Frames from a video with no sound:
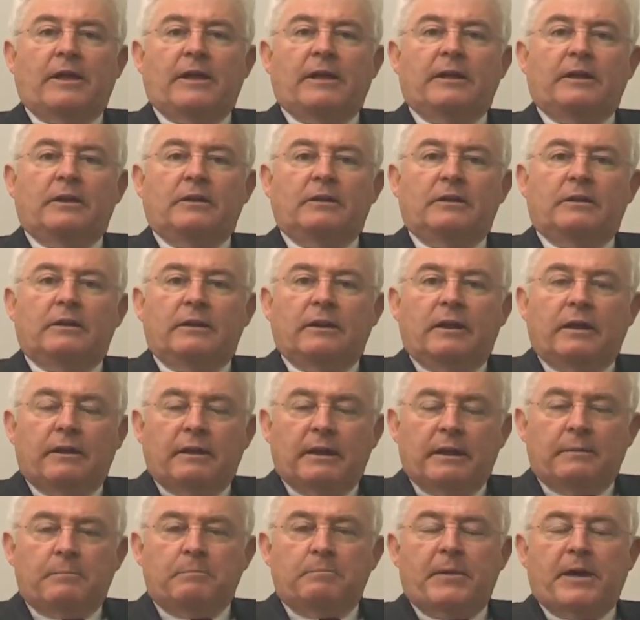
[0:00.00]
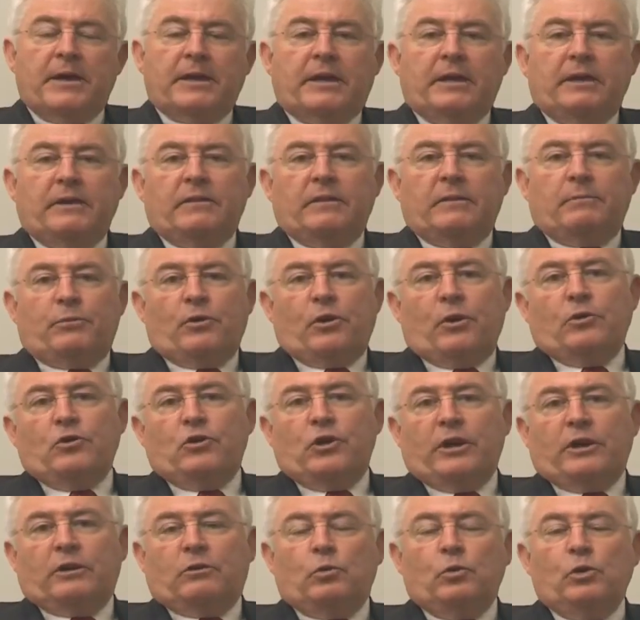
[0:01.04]
in making the
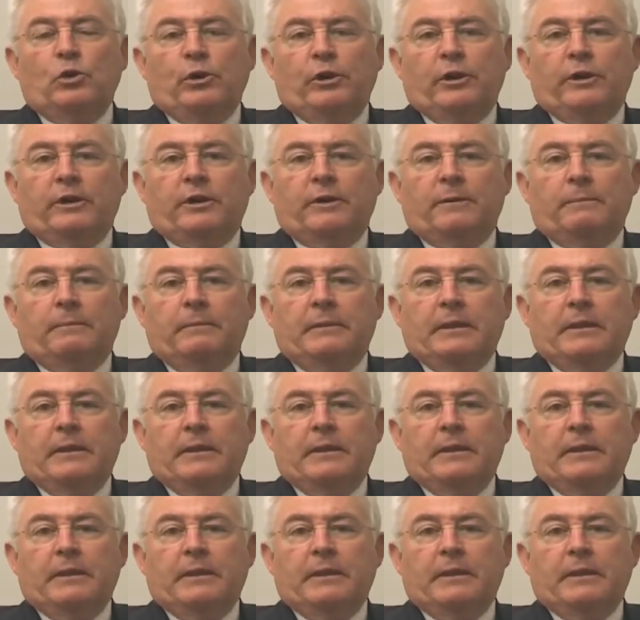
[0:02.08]
project work,